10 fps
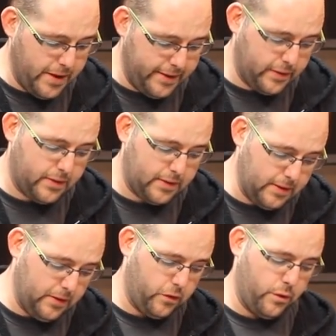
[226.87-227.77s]
Its
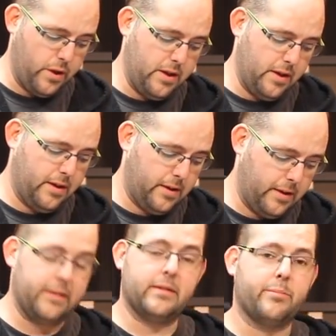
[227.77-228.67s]
skill tree,
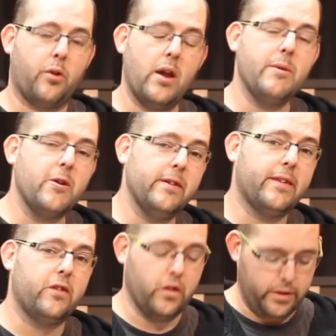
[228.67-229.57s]
its primary
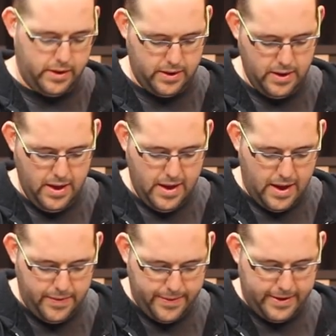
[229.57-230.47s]
is agility,
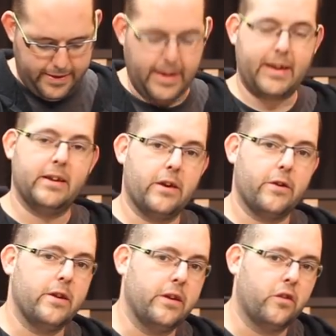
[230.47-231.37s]
and then
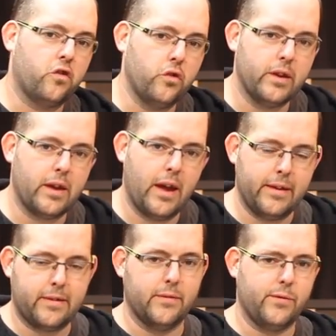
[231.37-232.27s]
secondary is shooting
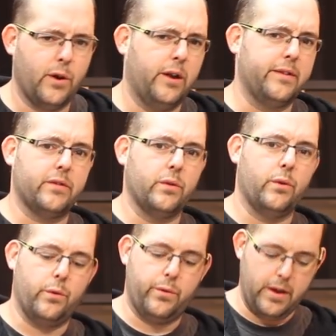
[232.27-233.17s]
and savant.
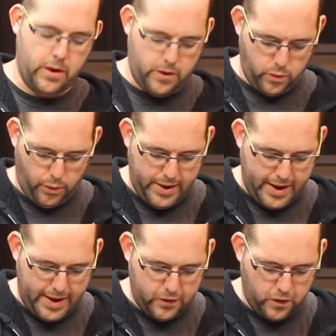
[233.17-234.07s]
So they are quite
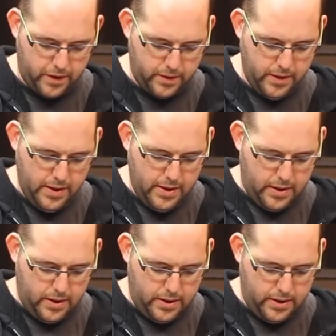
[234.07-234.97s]
agile.
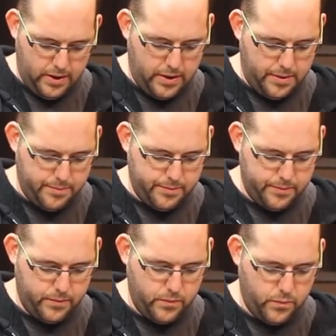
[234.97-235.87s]

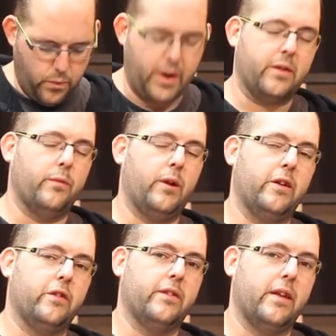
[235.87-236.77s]

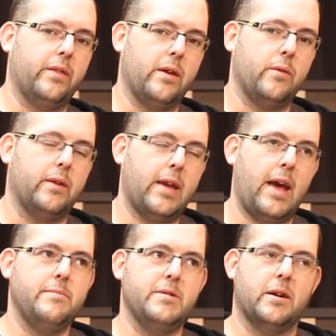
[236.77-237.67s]
I should say they
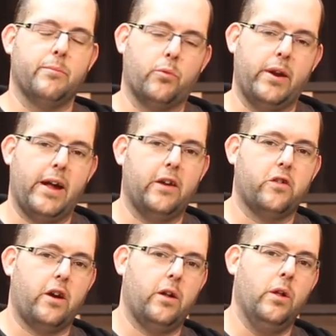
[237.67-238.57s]
can become quite
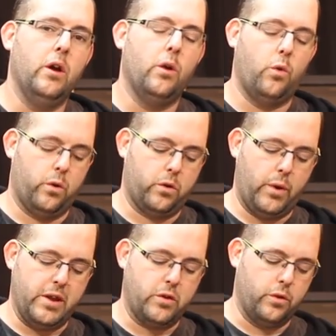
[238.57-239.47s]
agile, or
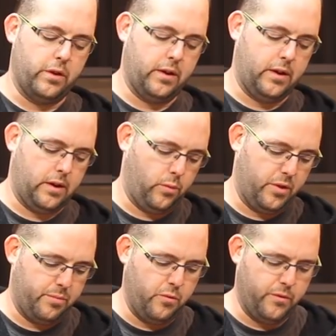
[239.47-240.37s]
quite good
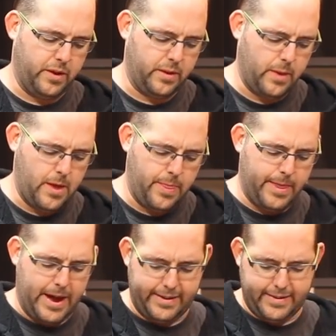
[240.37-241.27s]
with moving
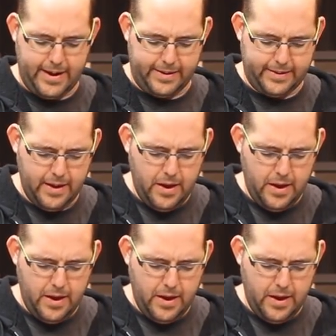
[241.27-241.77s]
in that sense.